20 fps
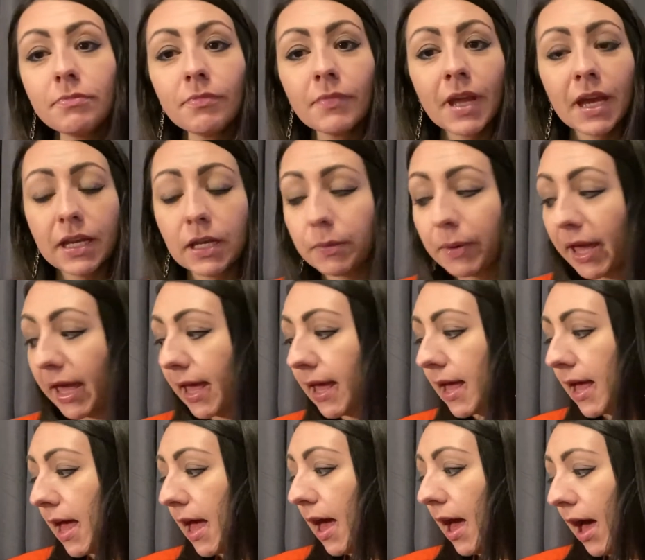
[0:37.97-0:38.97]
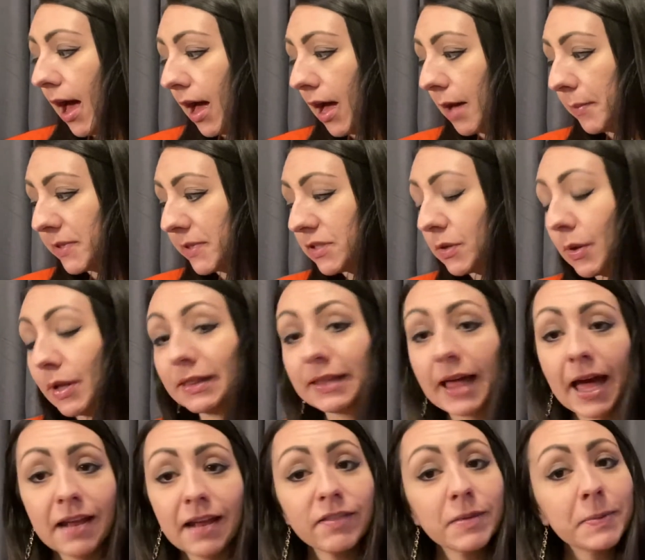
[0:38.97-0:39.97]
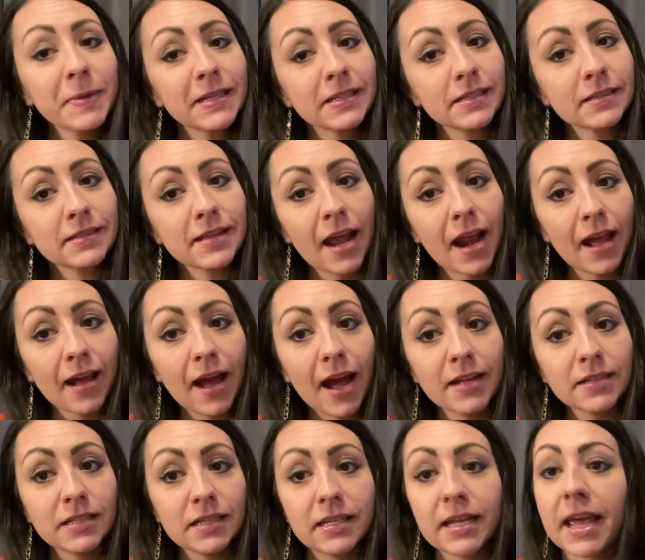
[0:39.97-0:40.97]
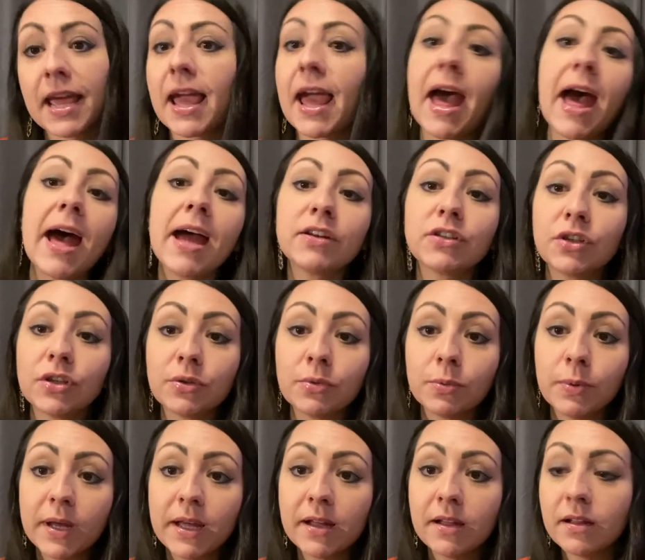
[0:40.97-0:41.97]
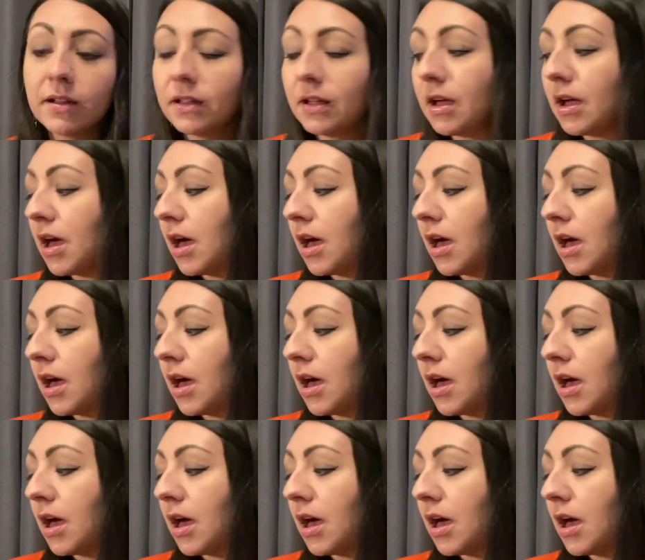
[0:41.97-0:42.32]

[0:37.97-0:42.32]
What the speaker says: Anyway, so a lot of the pieces that I got today at Goodwill